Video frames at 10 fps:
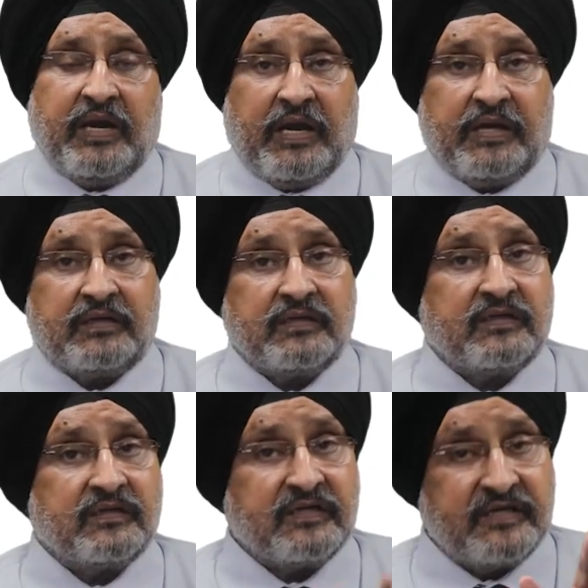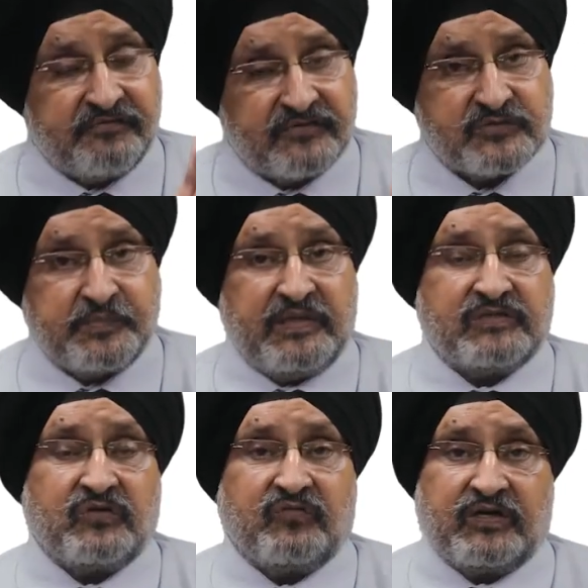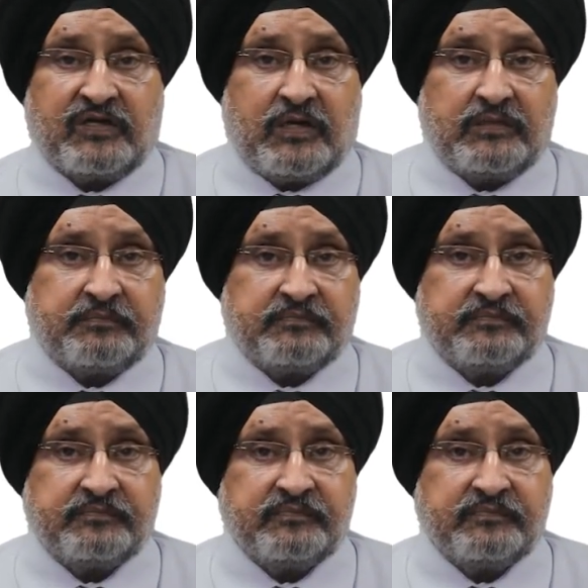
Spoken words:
And give a space of one column.